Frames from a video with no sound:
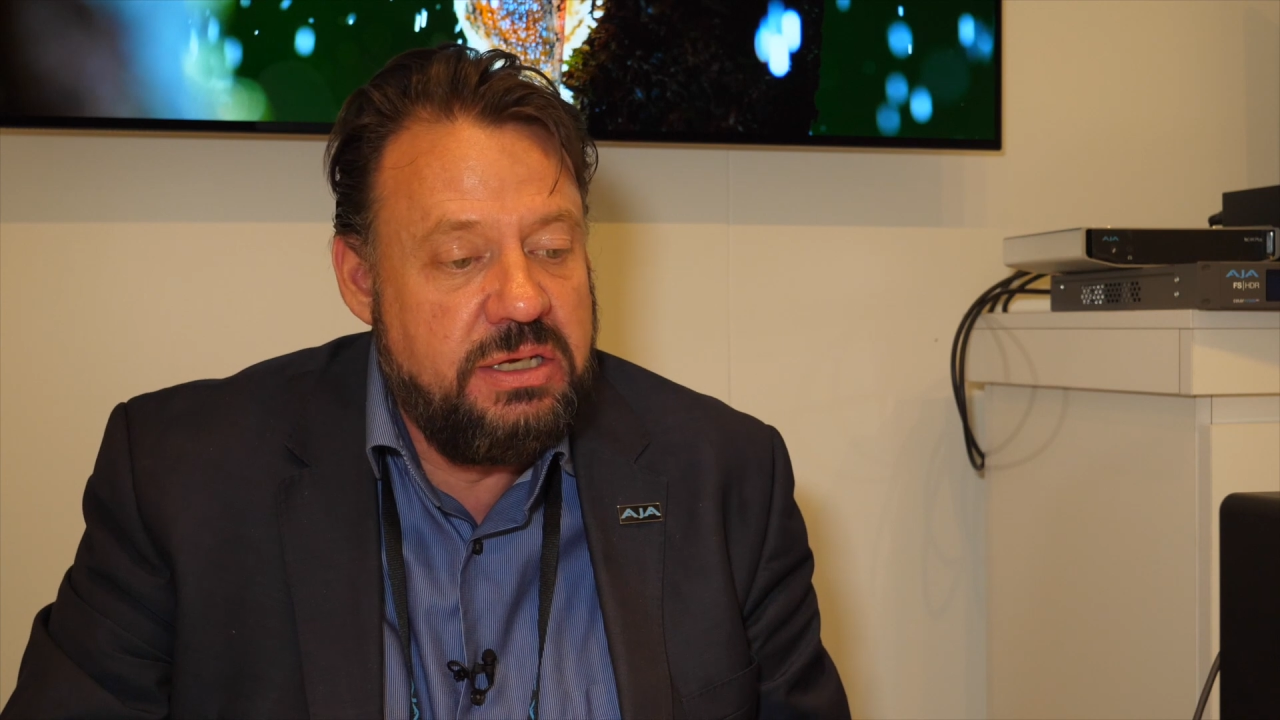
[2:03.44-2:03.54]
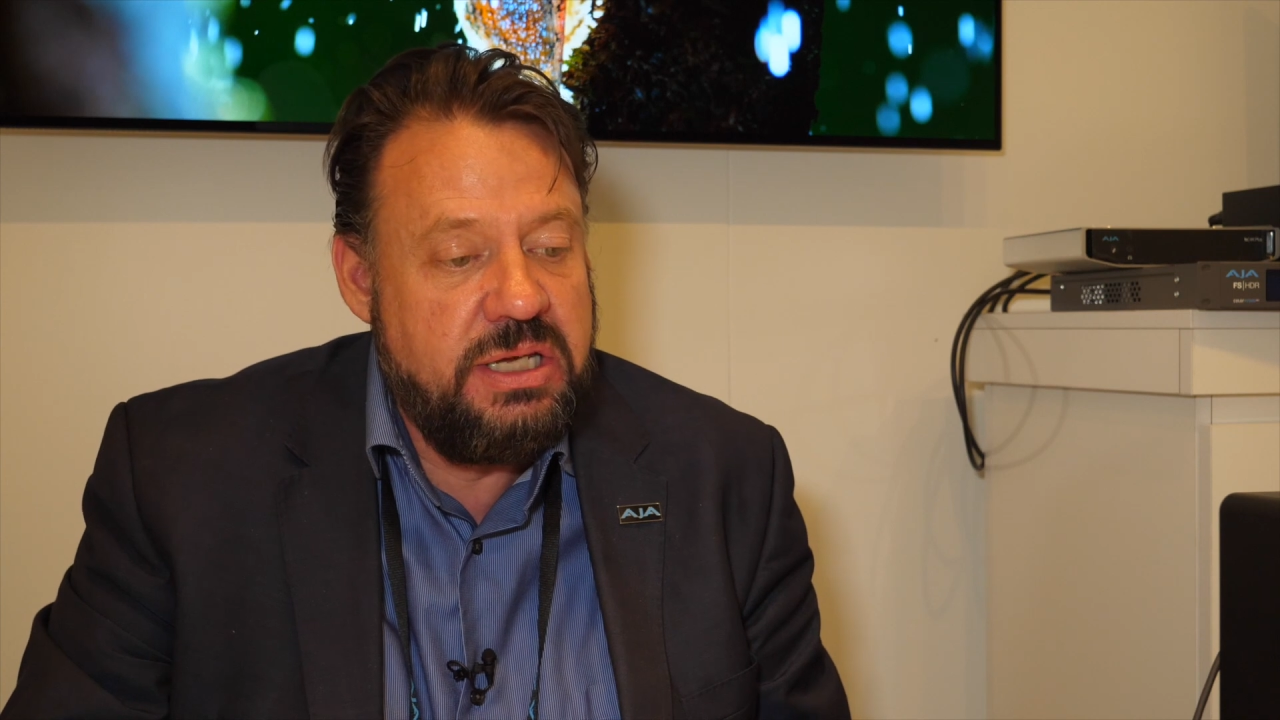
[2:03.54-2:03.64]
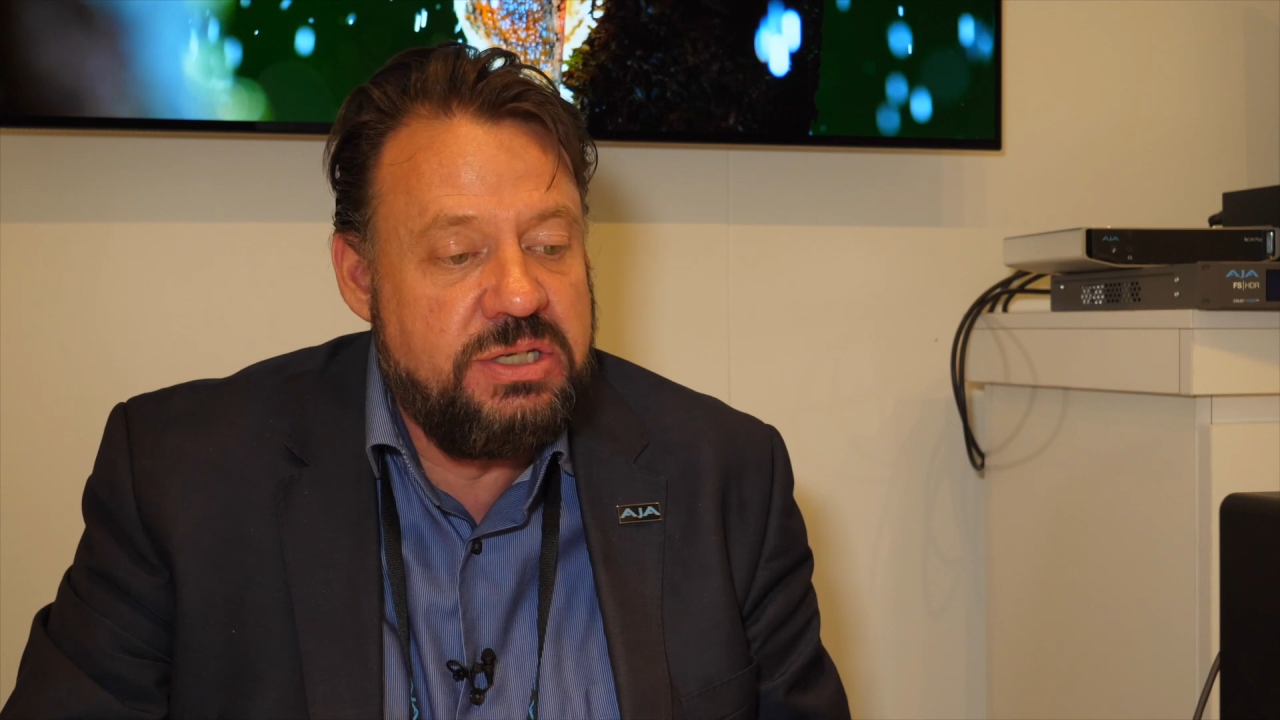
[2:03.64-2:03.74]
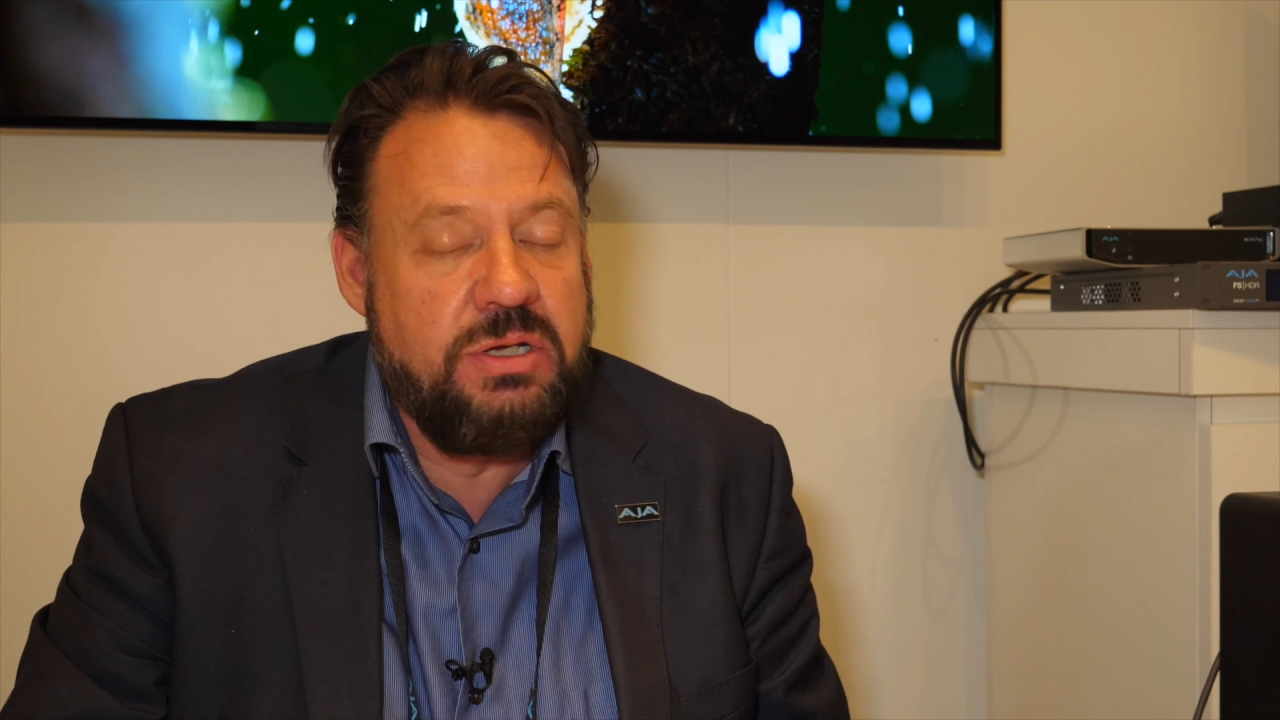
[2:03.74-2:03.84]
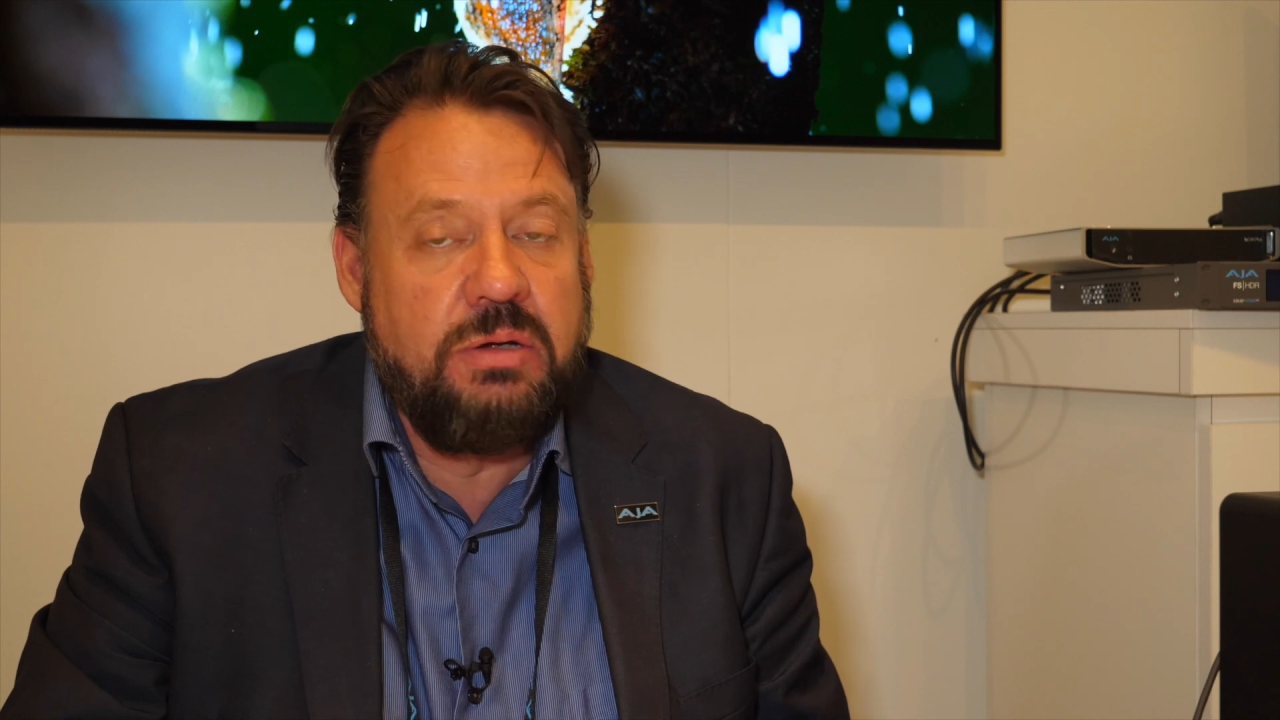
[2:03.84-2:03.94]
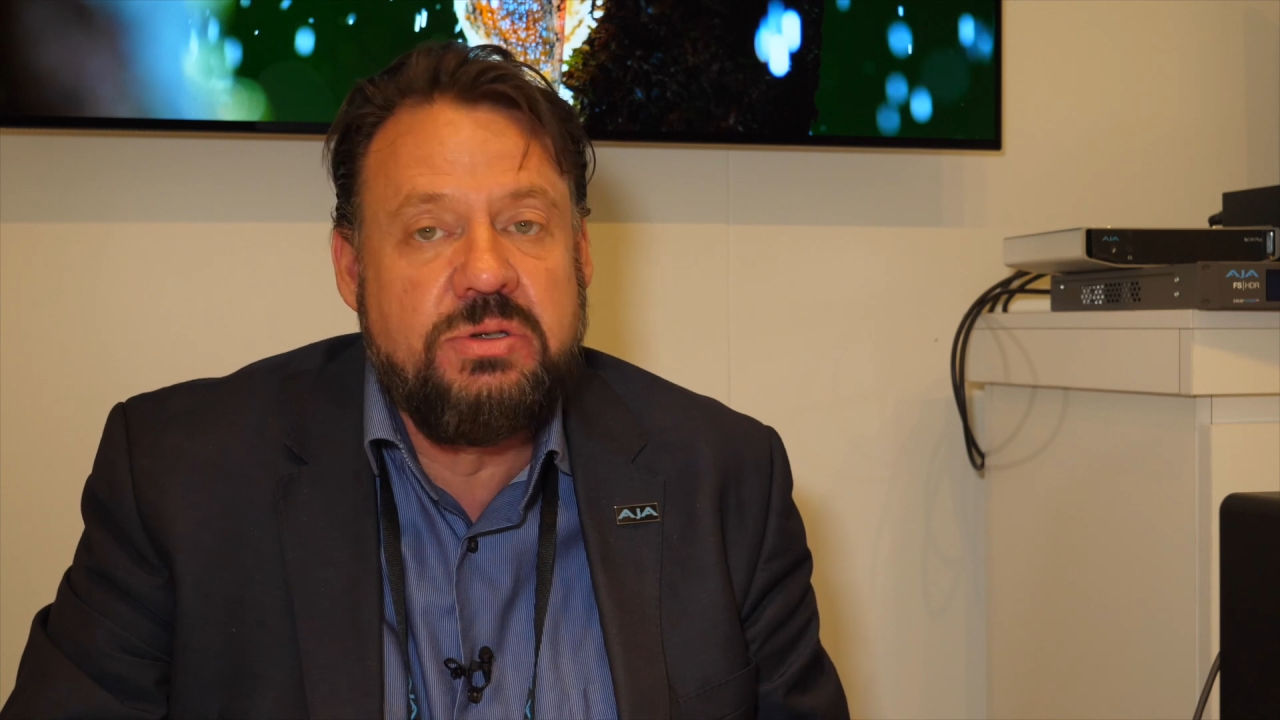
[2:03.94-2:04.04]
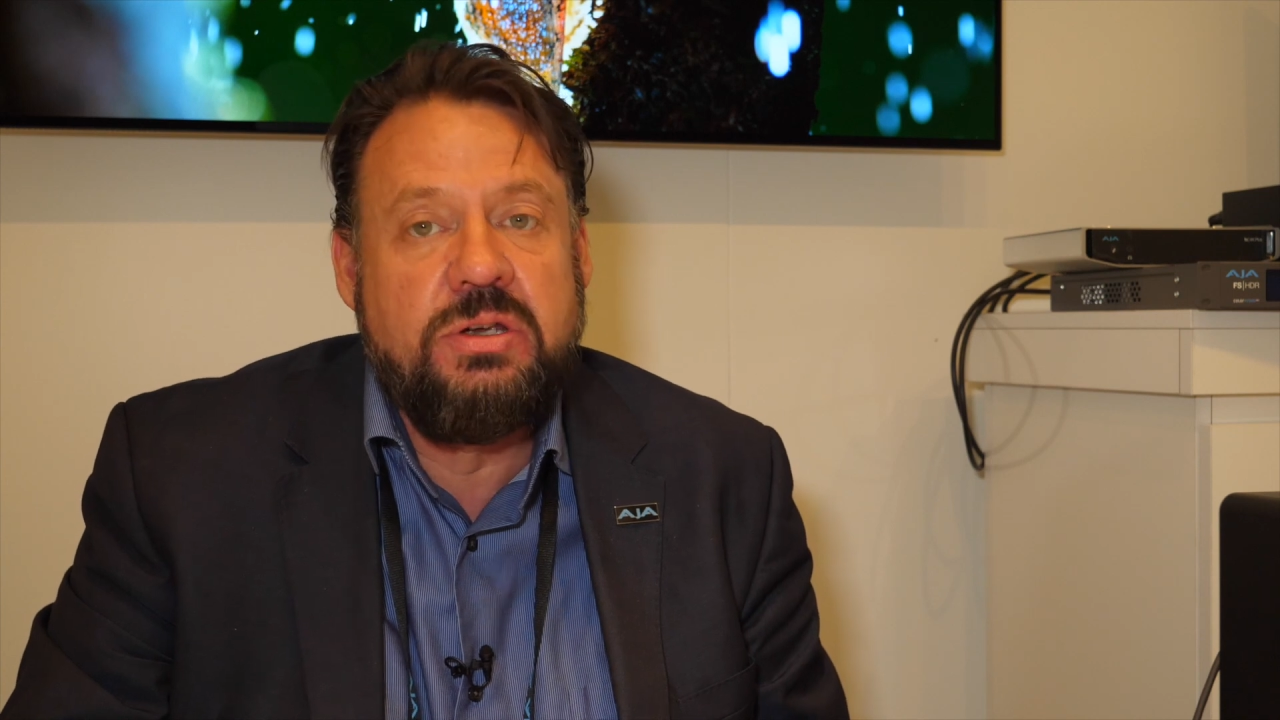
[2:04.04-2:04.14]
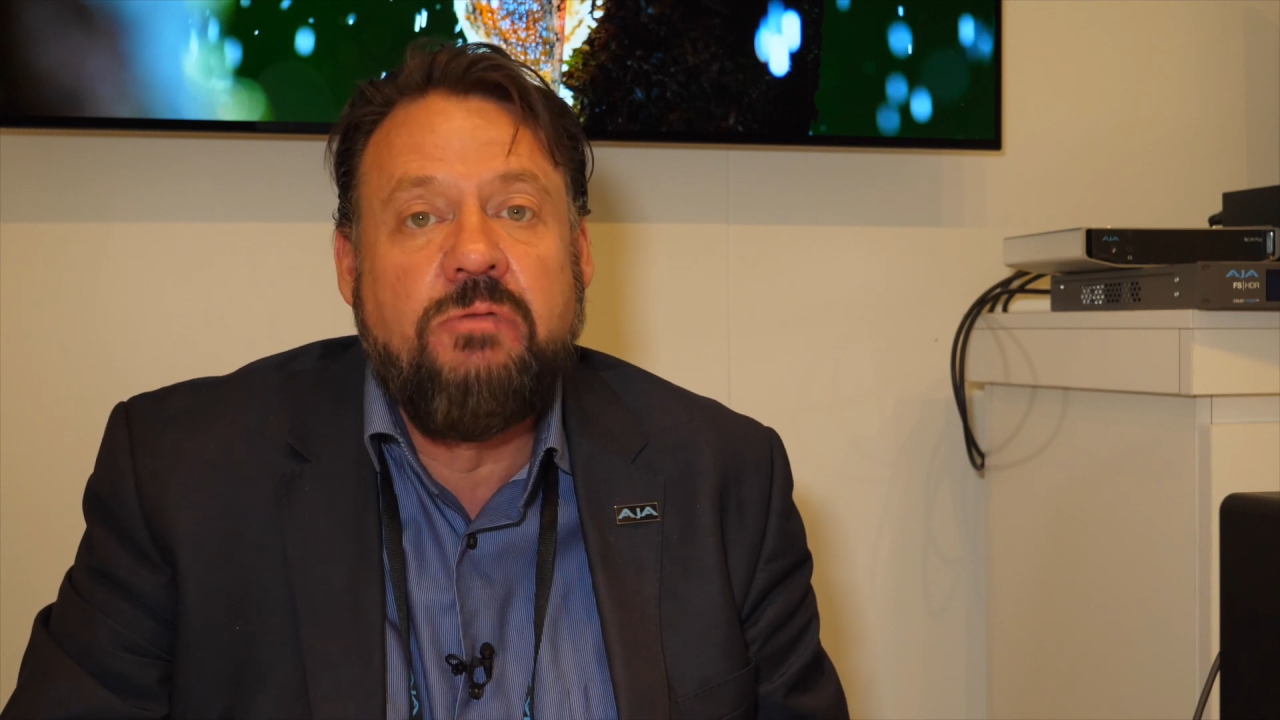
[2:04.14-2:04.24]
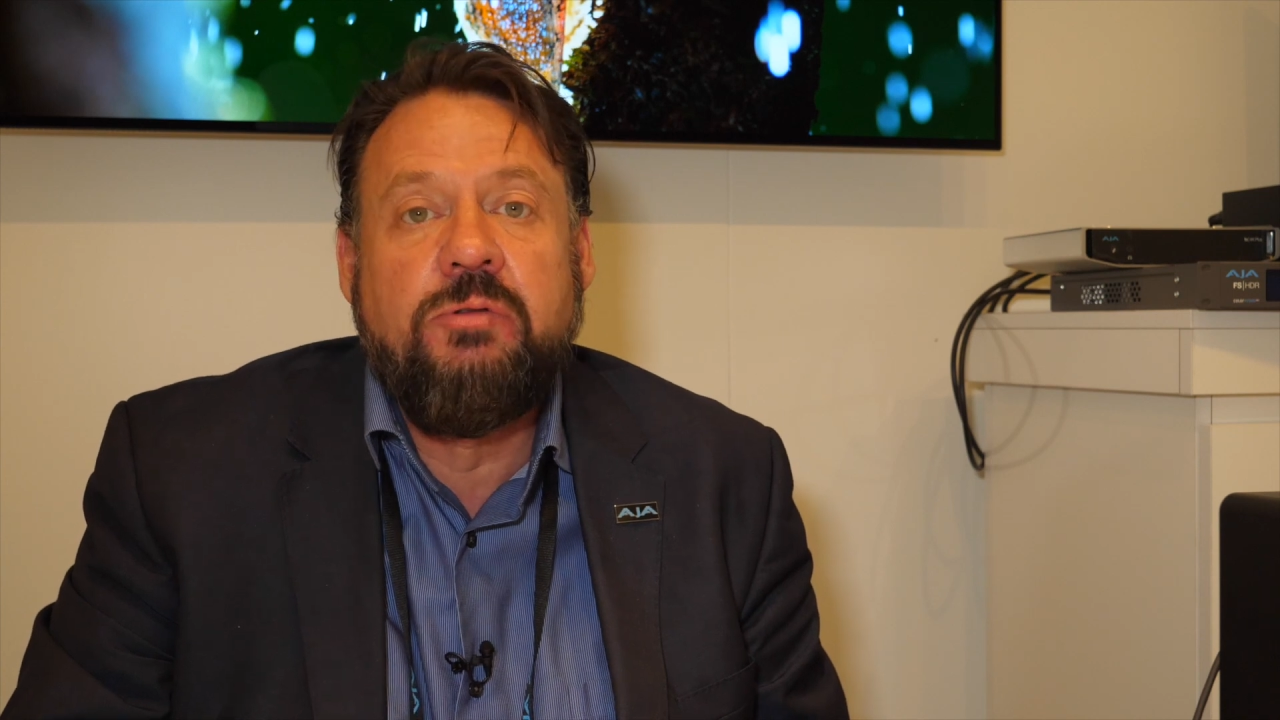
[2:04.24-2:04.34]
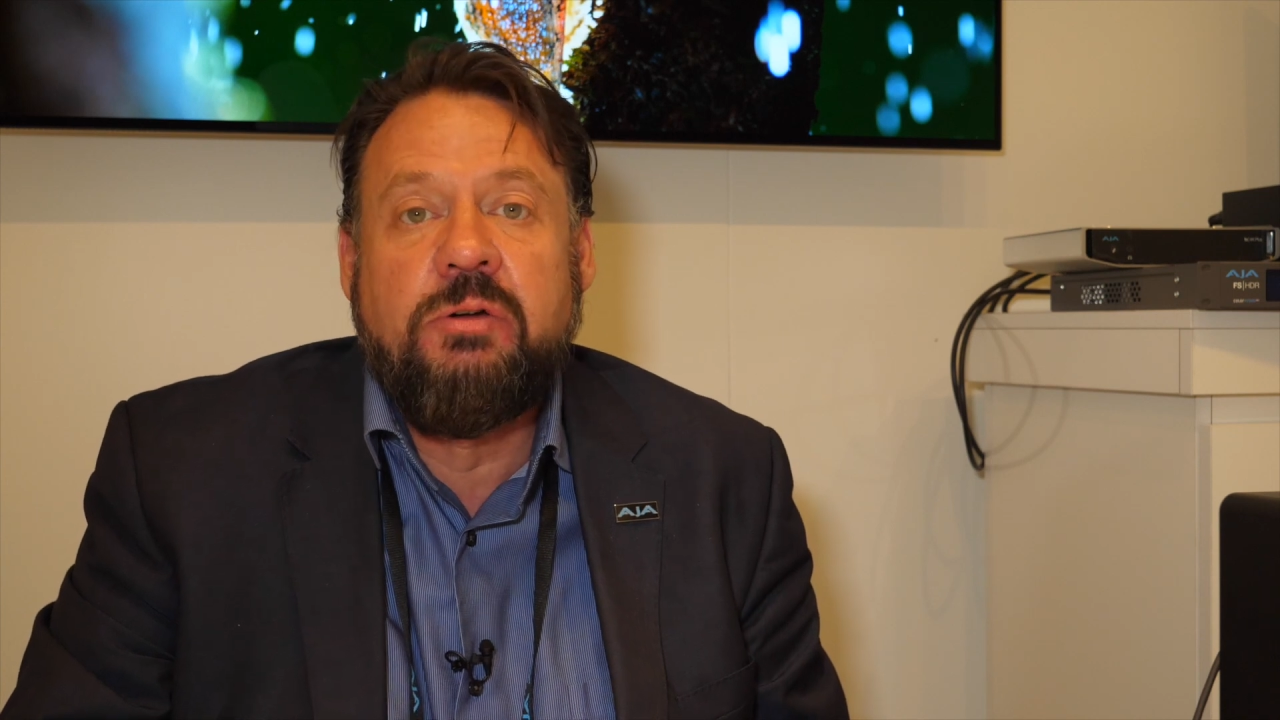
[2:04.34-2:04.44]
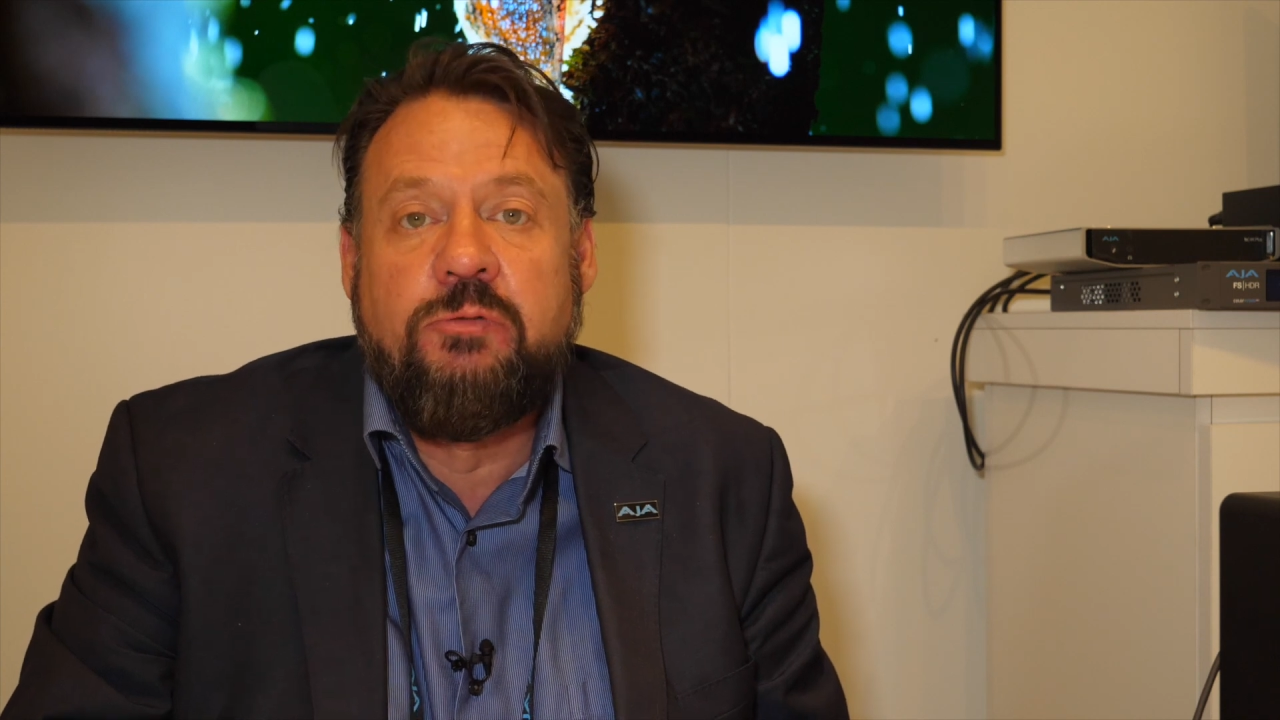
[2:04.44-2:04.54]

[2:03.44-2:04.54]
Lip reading: Desktop Software